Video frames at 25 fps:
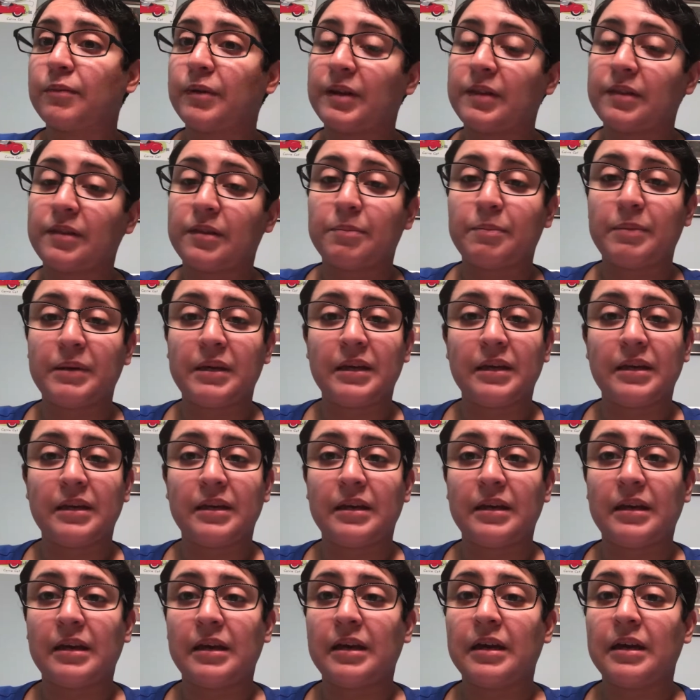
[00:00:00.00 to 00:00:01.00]
with the
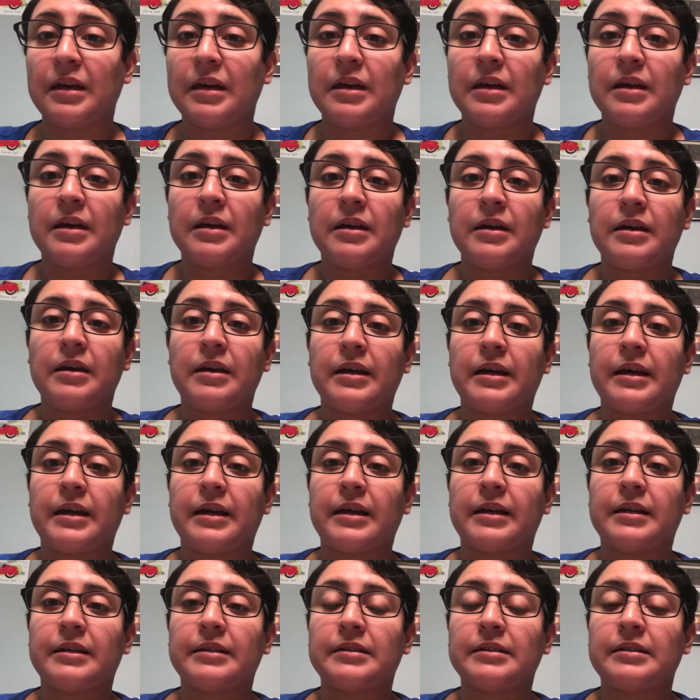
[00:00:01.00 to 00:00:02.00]
PE,
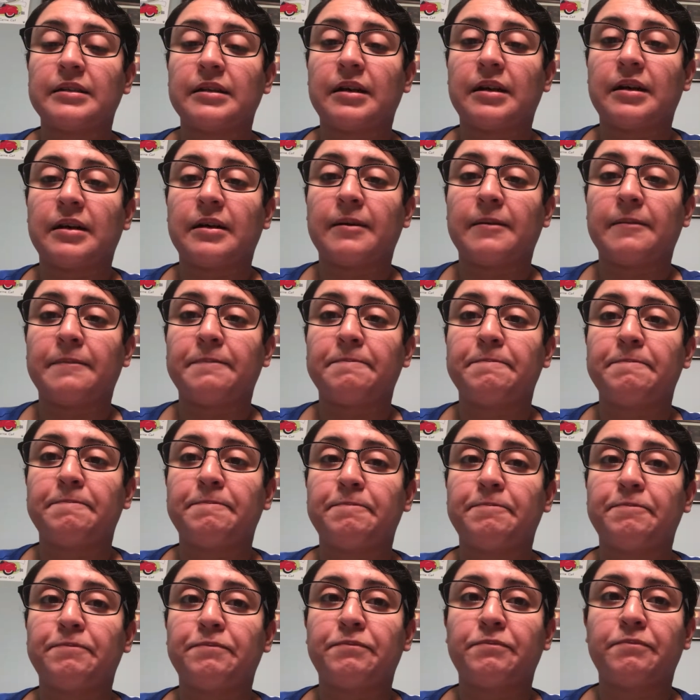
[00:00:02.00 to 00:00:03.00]
and
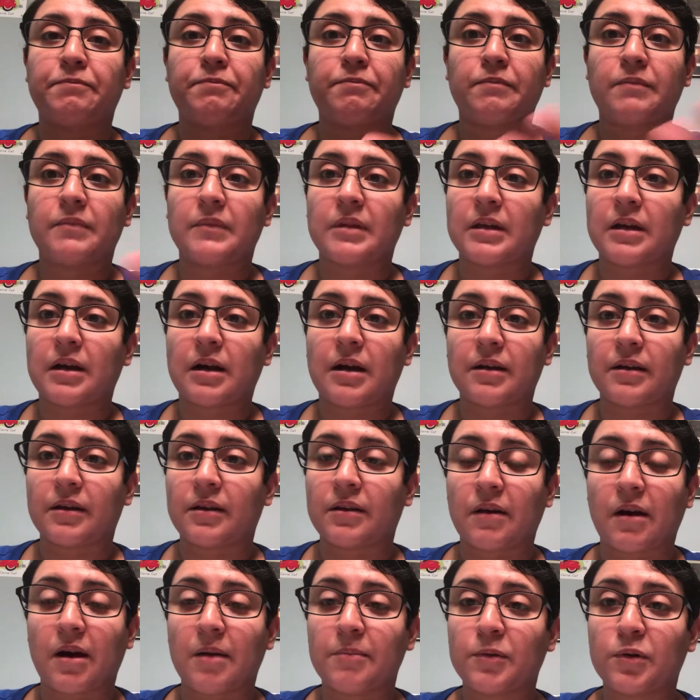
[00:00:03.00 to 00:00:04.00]
you
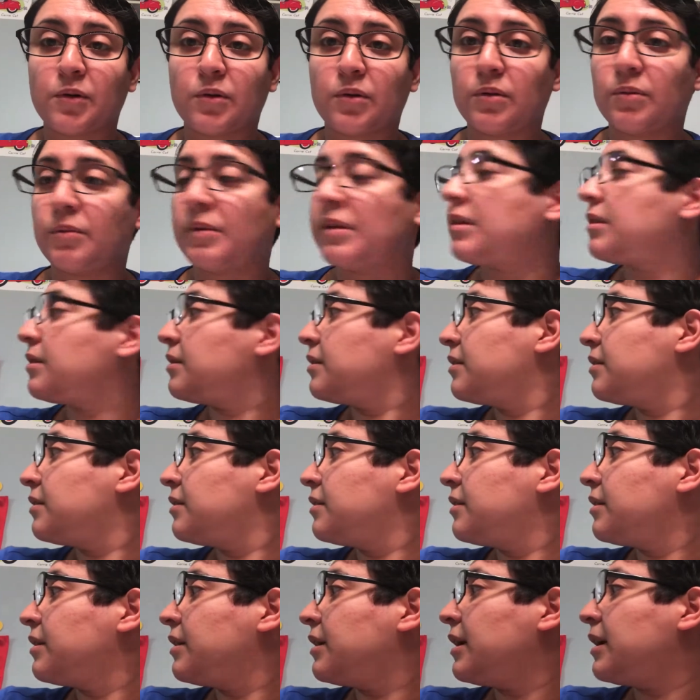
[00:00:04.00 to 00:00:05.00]
know, I'm cool with
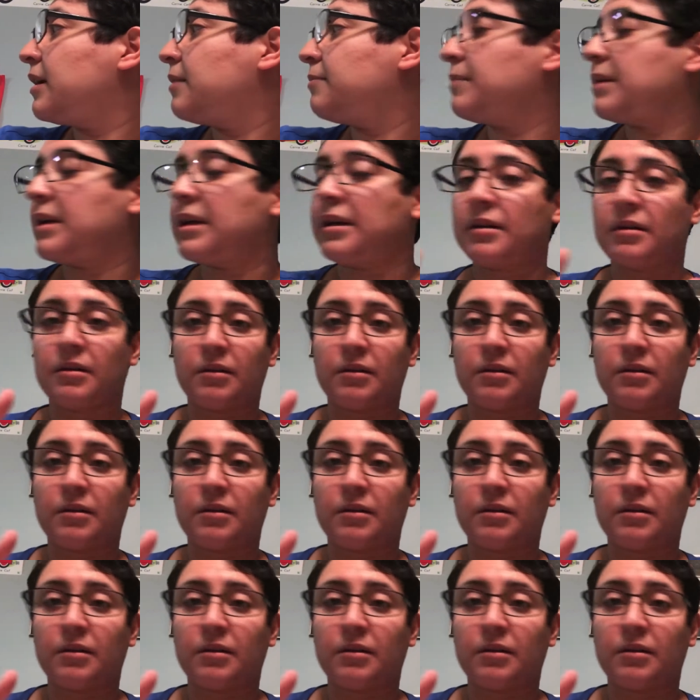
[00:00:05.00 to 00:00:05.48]
him